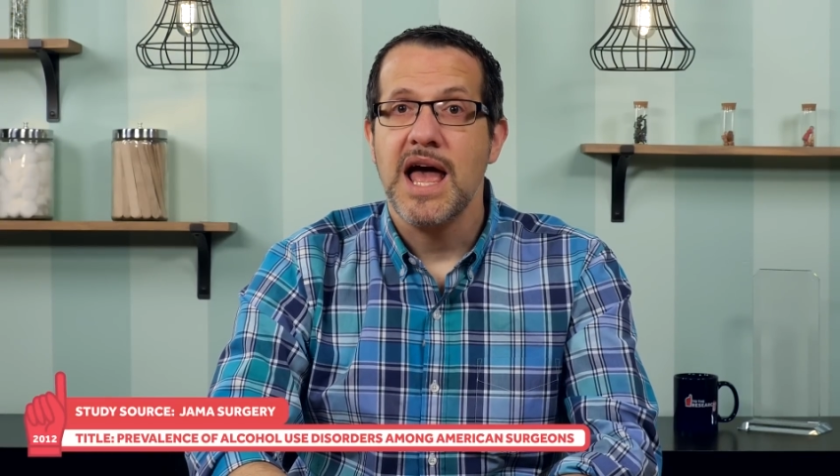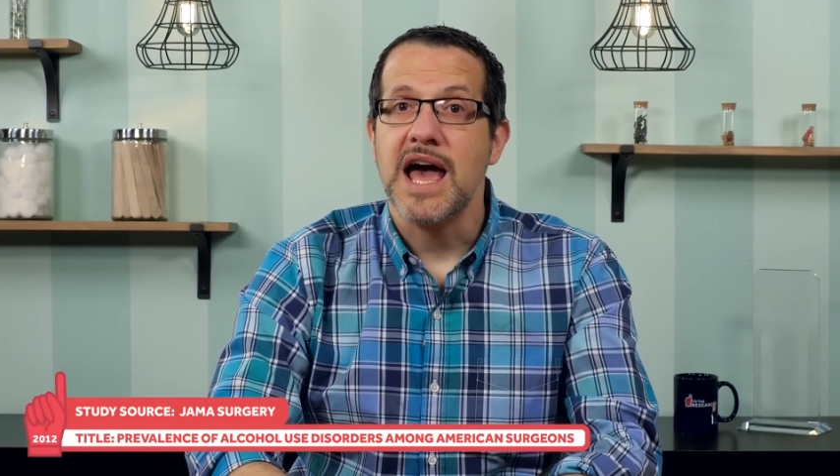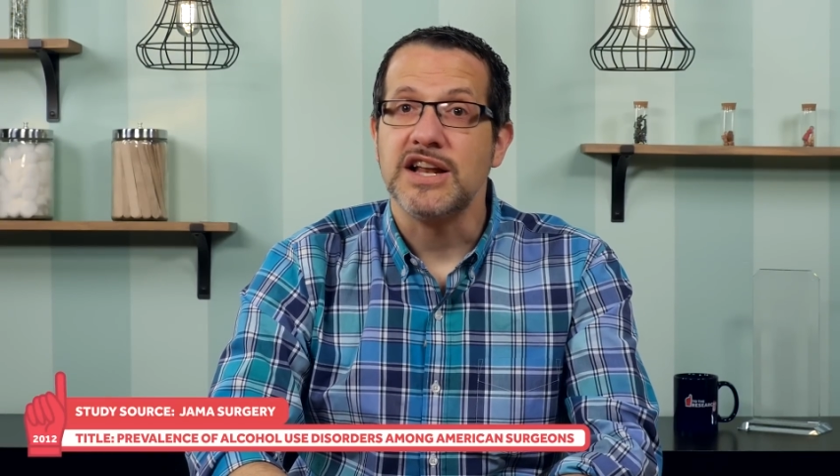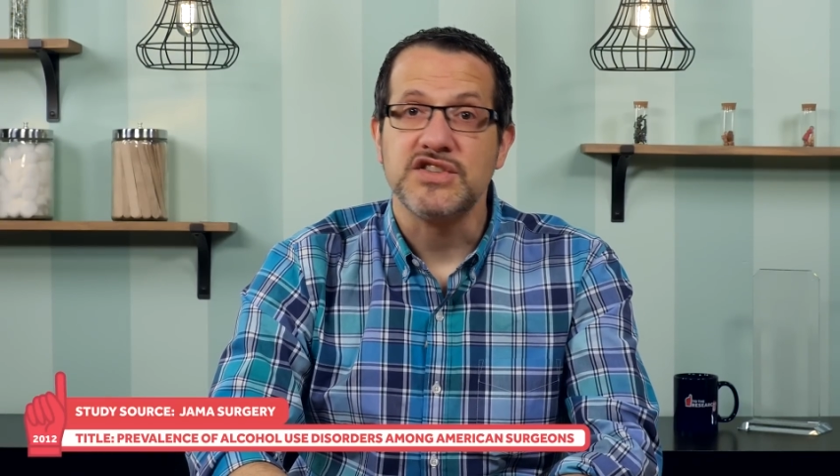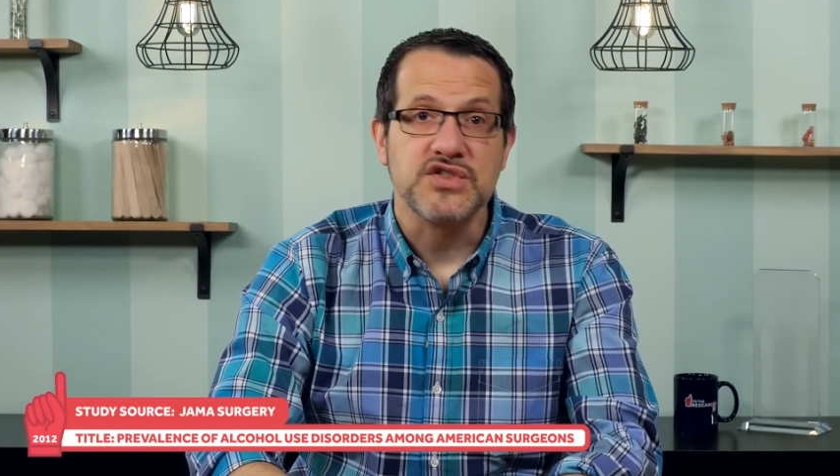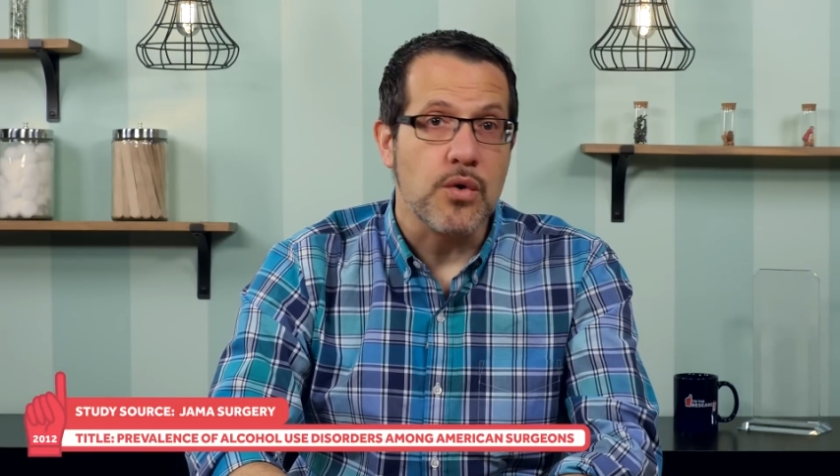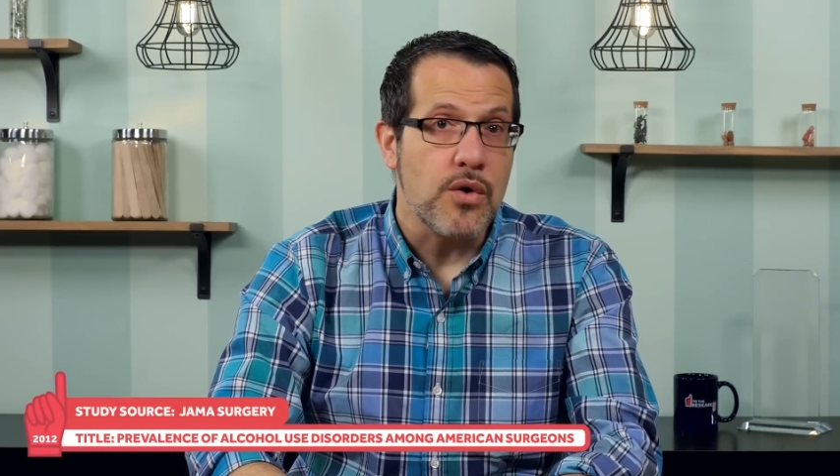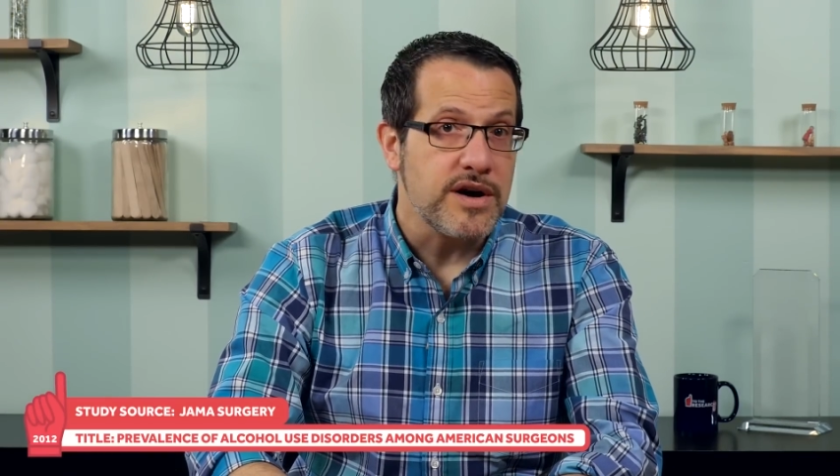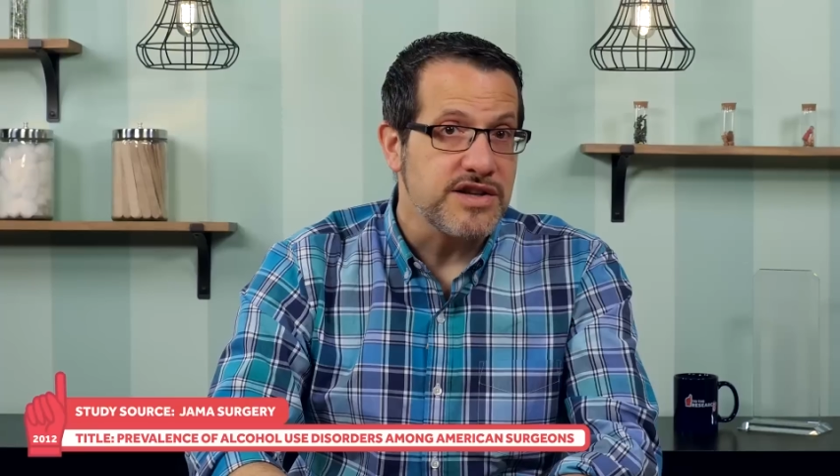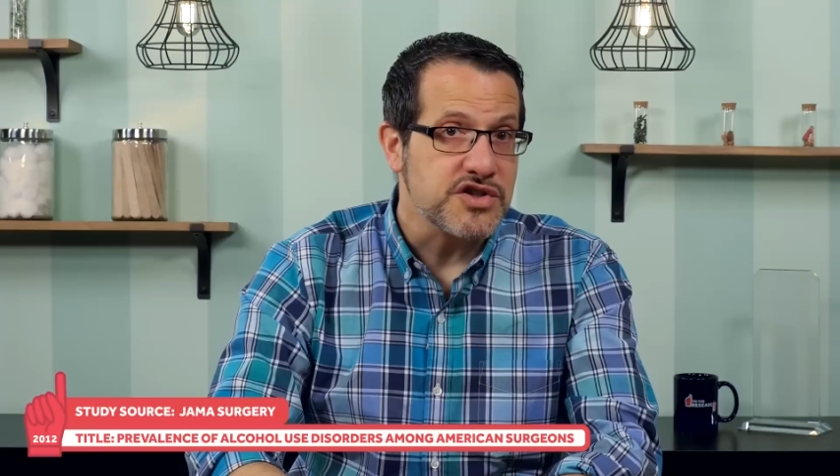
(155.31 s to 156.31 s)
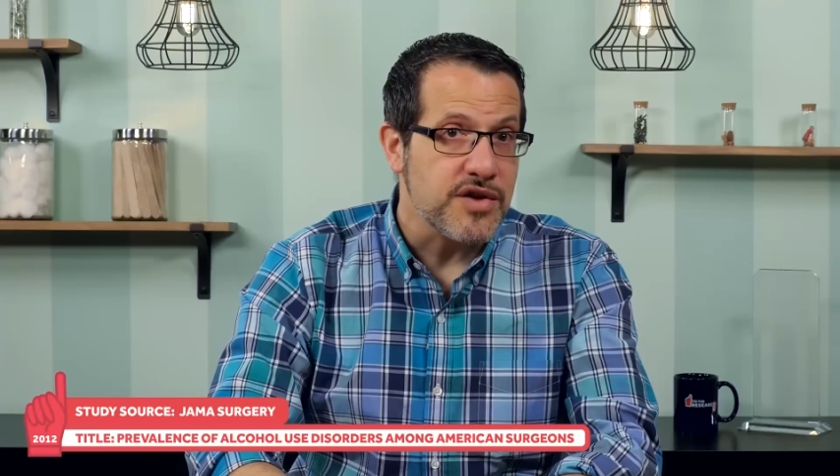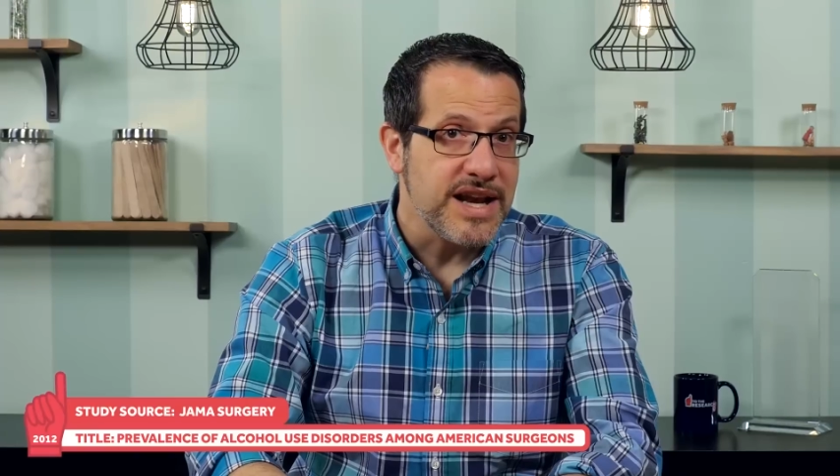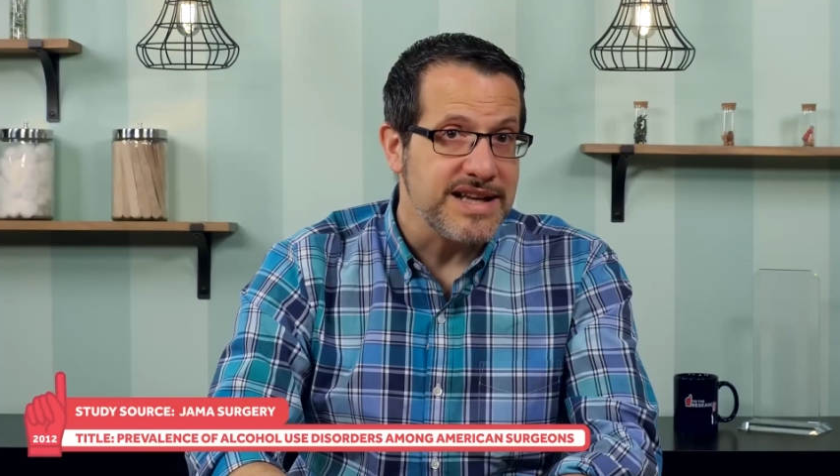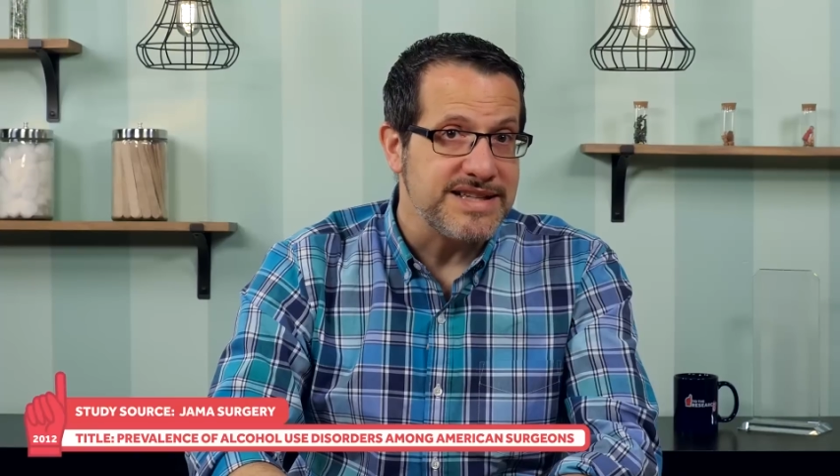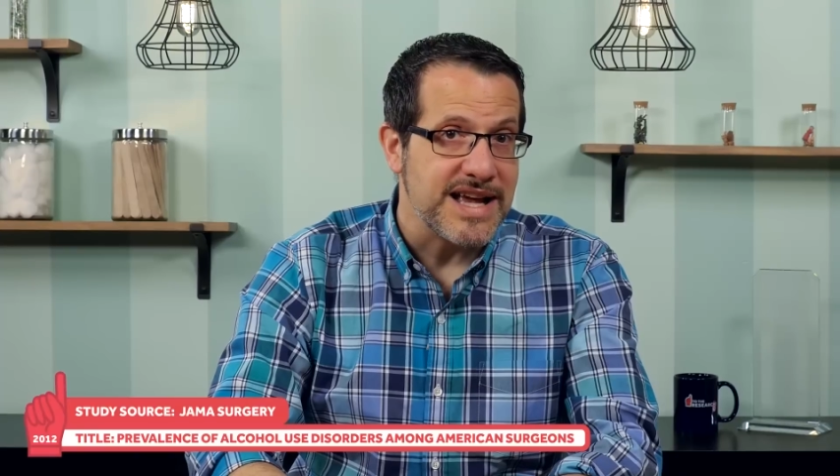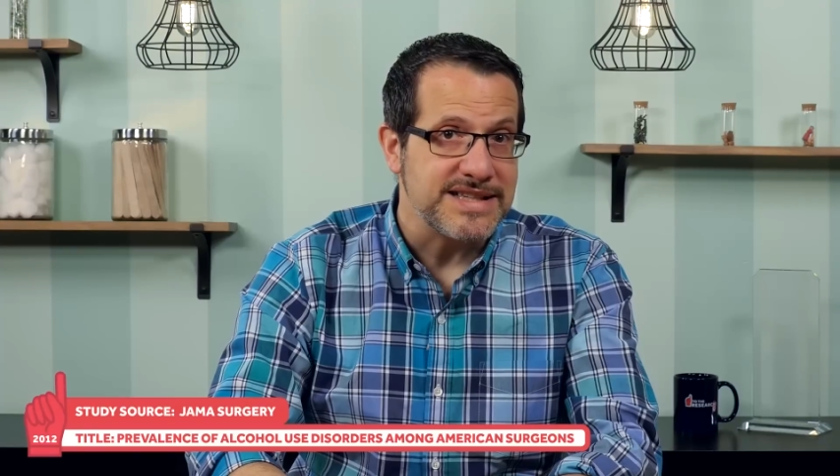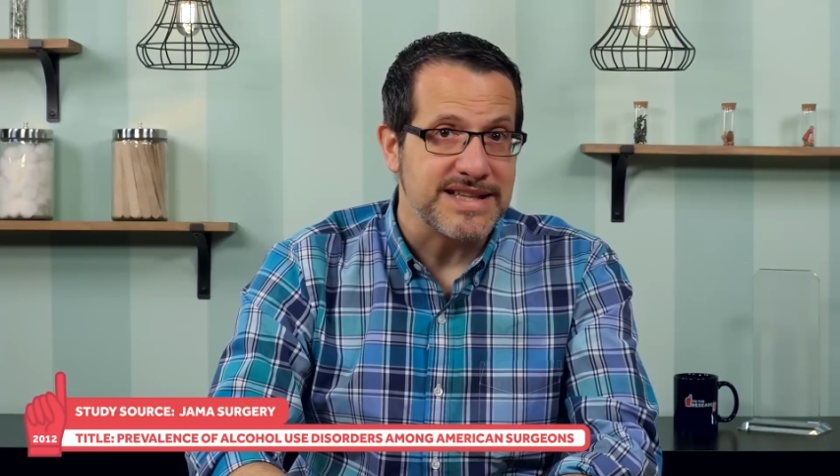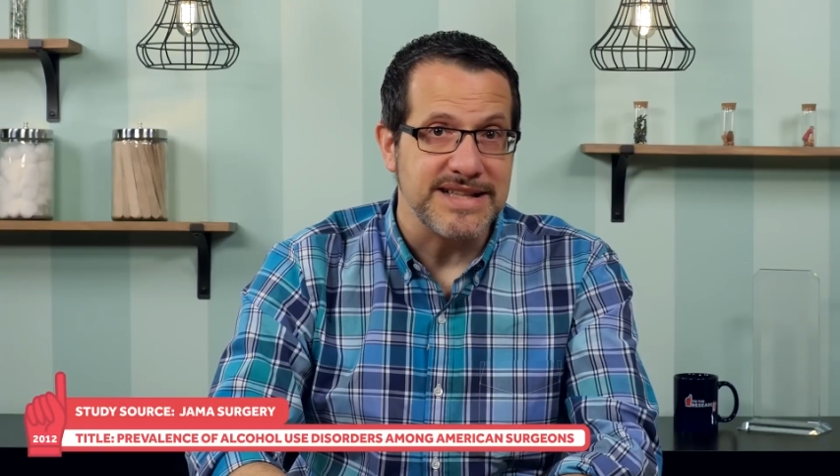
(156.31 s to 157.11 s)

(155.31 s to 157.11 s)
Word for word: had a score in a screening test